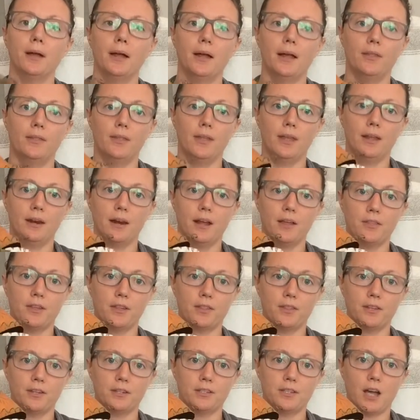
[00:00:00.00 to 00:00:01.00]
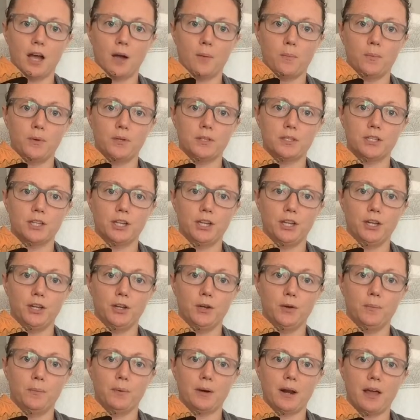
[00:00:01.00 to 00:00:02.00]
and then I thought the top was
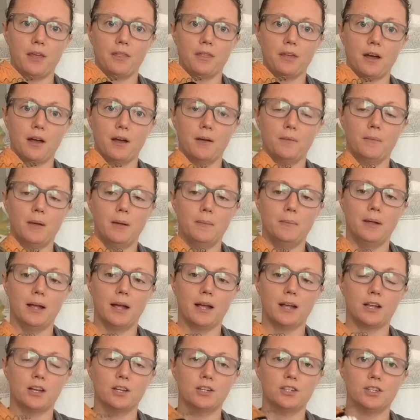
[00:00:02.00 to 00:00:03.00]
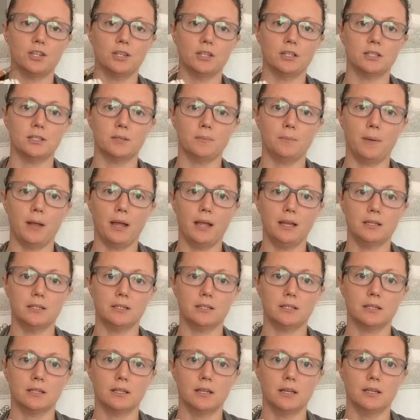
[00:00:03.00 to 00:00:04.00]
cute, but I thought maybe I could just
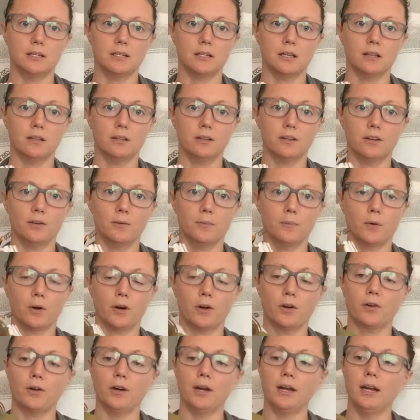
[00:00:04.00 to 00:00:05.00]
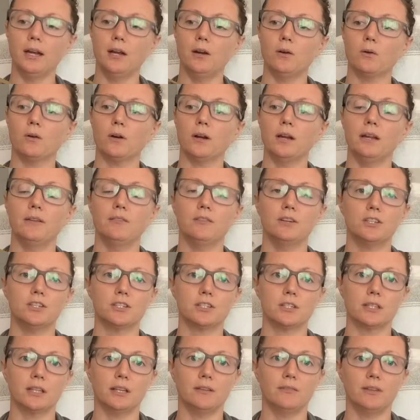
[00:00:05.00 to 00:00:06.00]
paint it a little more green, or even
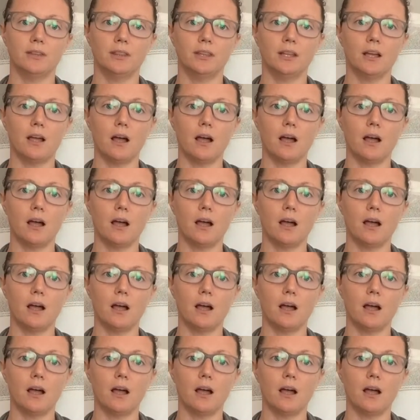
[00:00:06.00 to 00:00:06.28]
just leave it the